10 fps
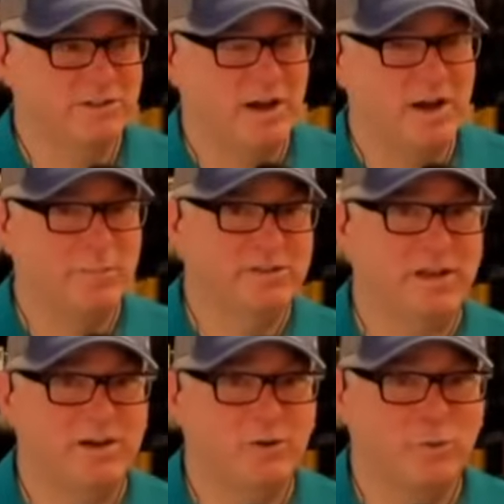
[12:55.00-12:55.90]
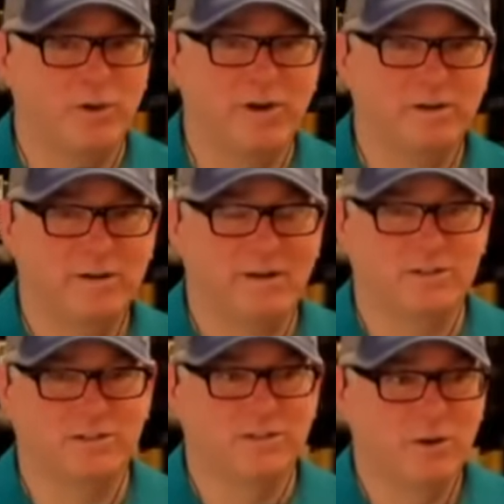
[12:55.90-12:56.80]
a hypothetical one, not
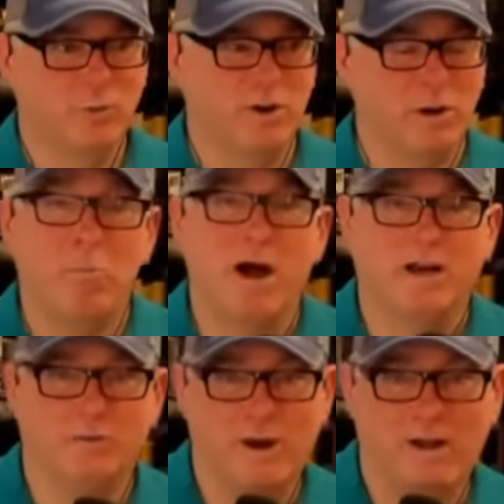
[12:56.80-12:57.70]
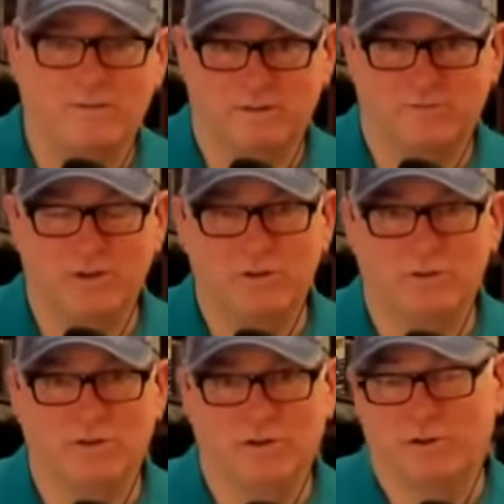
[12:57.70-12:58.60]
just one that might arise in the
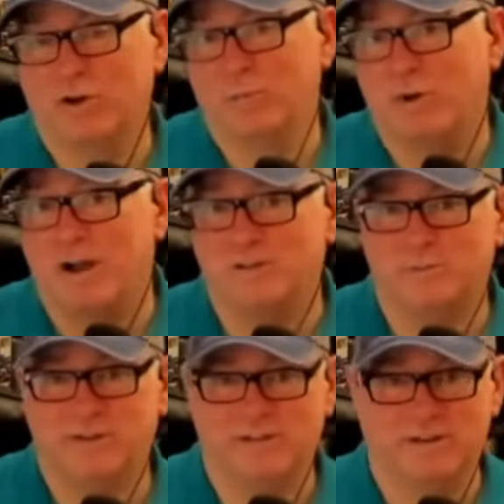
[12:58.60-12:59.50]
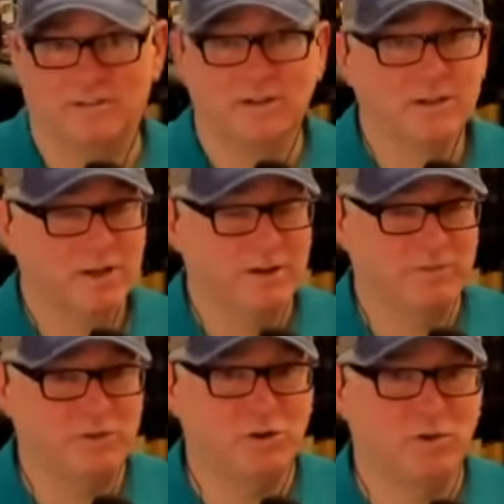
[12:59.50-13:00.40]
future or could possibly exist, if
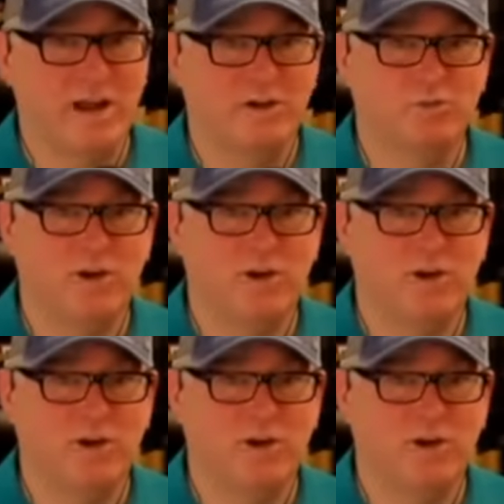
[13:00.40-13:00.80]
you show an actual